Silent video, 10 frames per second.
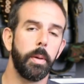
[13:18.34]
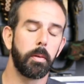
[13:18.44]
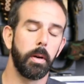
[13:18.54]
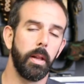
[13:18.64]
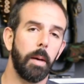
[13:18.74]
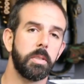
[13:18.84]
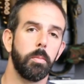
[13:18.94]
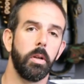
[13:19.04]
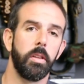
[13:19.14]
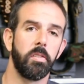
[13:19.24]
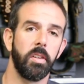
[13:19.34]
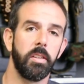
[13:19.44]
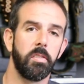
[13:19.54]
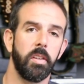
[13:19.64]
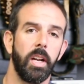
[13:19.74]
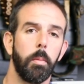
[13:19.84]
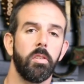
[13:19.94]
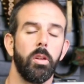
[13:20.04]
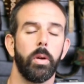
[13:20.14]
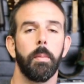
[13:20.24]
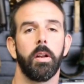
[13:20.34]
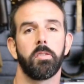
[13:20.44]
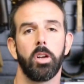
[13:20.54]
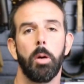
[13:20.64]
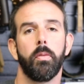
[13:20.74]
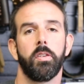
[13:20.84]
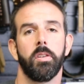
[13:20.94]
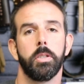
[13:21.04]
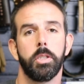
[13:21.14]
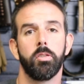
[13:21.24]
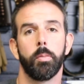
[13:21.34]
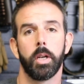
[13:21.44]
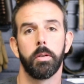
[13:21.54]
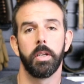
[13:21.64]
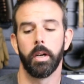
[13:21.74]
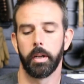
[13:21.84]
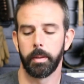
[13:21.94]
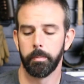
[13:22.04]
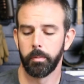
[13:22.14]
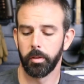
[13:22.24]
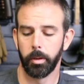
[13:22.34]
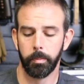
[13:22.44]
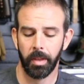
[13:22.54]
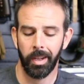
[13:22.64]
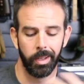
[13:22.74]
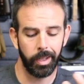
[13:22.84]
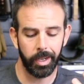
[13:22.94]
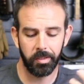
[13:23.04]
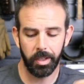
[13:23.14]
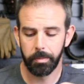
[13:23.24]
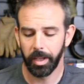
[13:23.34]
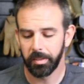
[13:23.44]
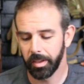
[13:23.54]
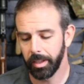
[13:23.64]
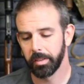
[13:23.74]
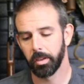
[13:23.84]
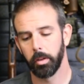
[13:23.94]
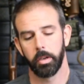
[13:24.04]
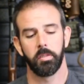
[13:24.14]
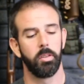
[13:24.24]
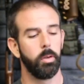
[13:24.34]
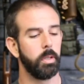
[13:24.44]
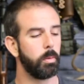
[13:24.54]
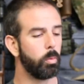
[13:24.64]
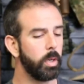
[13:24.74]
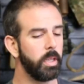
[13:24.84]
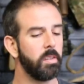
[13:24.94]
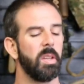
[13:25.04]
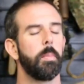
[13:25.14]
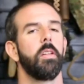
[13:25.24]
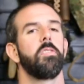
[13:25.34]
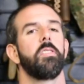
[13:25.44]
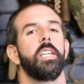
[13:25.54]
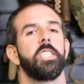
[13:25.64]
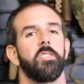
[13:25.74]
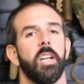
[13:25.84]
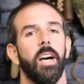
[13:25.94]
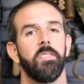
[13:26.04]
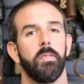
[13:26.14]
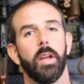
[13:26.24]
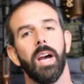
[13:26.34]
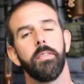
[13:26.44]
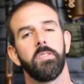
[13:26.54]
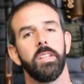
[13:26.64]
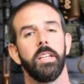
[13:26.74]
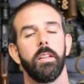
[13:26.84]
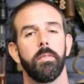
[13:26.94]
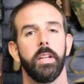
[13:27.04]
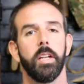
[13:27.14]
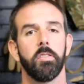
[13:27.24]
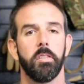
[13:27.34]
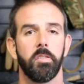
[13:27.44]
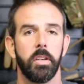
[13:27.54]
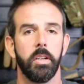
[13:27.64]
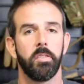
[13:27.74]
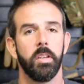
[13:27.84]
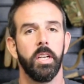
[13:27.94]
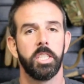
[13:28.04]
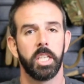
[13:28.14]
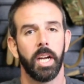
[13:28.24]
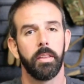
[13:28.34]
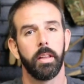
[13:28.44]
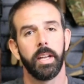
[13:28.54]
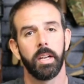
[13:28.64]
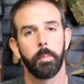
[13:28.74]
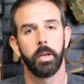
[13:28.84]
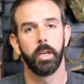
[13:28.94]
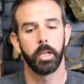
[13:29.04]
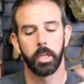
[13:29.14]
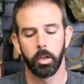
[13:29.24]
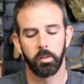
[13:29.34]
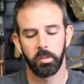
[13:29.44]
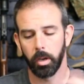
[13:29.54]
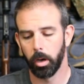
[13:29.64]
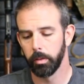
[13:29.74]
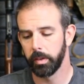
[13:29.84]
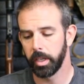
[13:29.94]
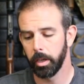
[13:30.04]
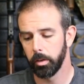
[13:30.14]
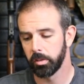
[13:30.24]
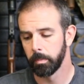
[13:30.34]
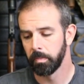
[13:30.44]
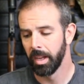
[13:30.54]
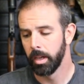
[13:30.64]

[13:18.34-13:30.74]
the pic rail option with this sight set up so that we can mount a scope if we so choose when we go deer hunting. So like I said, that's it. That's all there is to it. Really simple installations, guys. If you haven't seen the other videos in the series, check out the link up here. You can go see all the videos.